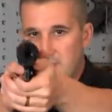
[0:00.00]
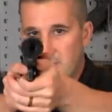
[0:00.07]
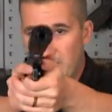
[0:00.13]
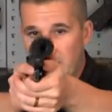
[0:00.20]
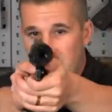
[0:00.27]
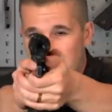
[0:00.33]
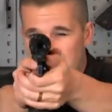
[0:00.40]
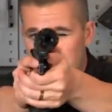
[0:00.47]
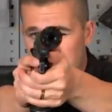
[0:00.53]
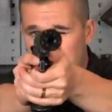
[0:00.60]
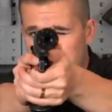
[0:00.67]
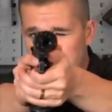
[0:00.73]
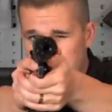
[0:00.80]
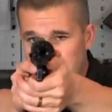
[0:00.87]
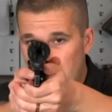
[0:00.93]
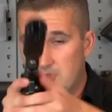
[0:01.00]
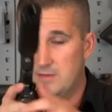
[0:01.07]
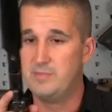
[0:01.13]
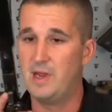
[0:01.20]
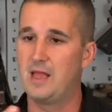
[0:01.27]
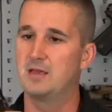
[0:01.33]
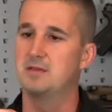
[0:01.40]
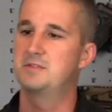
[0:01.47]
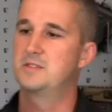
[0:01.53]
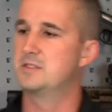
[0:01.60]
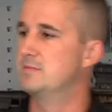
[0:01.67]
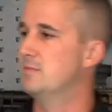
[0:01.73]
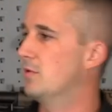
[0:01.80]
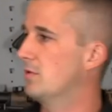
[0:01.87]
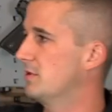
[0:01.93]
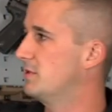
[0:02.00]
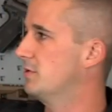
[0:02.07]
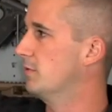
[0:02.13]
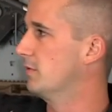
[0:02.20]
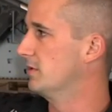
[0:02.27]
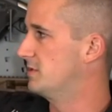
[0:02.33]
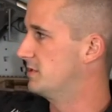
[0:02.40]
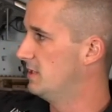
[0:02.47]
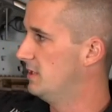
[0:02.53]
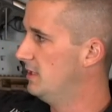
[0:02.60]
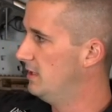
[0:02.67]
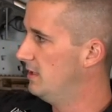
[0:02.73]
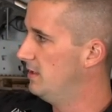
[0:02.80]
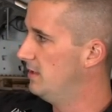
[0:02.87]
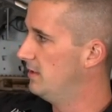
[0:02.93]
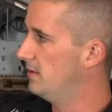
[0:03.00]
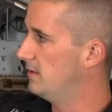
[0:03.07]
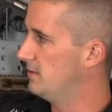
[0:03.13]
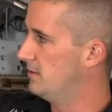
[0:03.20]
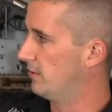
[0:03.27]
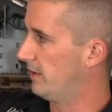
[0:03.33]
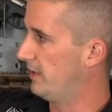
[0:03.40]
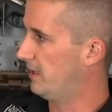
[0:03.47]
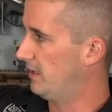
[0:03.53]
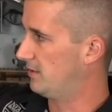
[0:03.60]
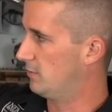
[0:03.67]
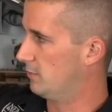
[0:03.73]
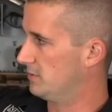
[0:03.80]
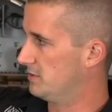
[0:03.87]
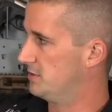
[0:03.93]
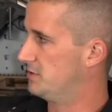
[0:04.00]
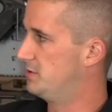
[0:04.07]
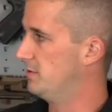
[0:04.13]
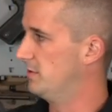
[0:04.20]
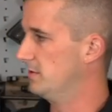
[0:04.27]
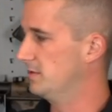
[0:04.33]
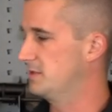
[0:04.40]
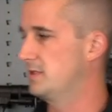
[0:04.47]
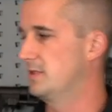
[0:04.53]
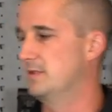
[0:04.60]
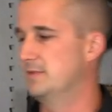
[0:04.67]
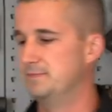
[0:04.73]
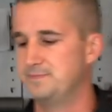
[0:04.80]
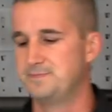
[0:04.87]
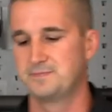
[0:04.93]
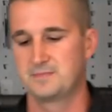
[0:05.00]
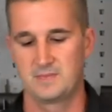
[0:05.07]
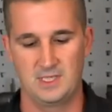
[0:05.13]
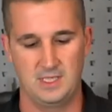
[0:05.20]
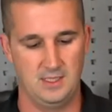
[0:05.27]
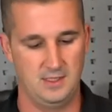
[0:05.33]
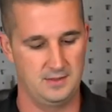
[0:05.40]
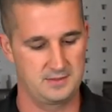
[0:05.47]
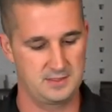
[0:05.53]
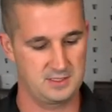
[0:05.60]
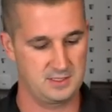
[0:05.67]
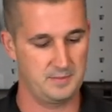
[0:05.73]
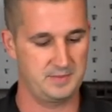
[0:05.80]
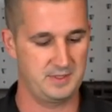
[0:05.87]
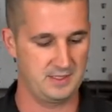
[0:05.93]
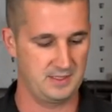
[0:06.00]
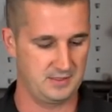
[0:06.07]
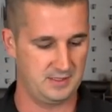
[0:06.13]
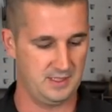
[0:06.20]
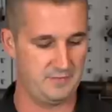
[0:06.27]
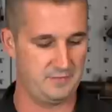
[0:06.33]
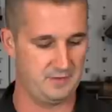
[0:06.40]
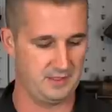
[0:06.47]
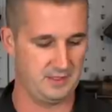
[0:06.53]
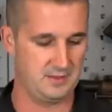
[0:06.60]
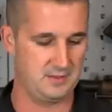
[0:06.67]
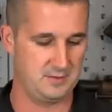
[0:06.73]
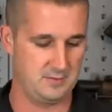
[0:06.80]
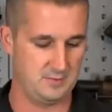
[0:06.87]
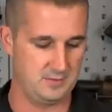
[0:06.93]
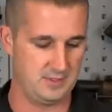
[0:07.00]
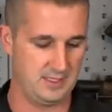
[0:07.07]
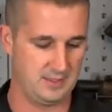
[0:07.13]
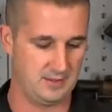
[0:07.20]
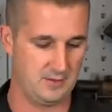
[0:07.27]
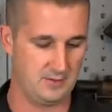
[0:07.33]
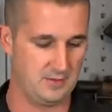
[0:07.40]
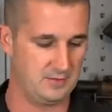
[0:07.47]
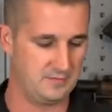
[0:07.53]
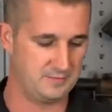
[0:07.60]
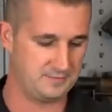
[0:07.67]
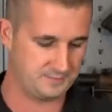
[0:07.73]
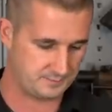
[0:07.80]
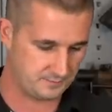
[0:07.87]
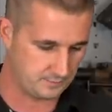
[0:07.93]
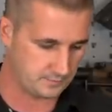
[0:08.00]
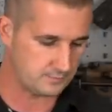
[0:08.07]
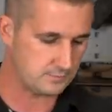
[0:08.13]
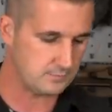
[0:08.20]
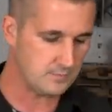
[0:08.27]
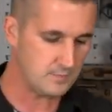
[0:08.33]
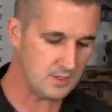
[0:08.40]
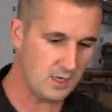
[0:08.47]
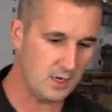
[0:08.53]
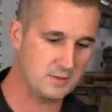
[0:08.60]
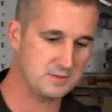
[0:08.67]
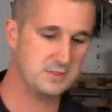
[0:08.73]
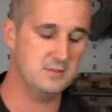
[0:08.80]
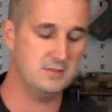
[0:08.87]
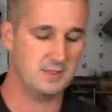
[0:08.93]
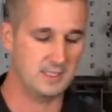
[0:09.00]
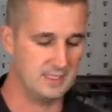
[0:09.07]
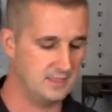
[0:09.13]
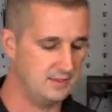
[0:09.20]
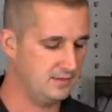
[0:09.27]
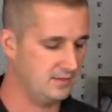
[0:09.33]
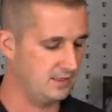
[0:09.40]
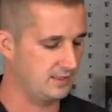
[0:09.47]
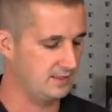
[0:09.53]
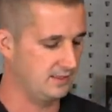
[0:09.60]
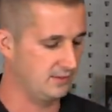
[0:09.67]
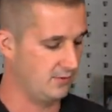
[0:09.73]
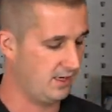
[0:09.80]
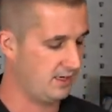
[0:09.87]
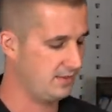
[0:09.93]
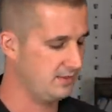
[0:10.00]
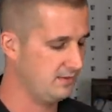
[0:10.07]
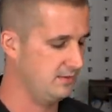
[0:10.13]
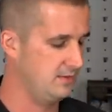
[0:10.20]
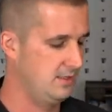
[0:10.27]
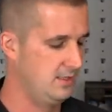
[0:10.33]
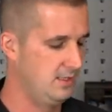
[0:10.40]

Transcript: it in your hand, it balances more towards your hand, towards the shooter. So uh, something definitely to take note of. Also, again, like the Kraken,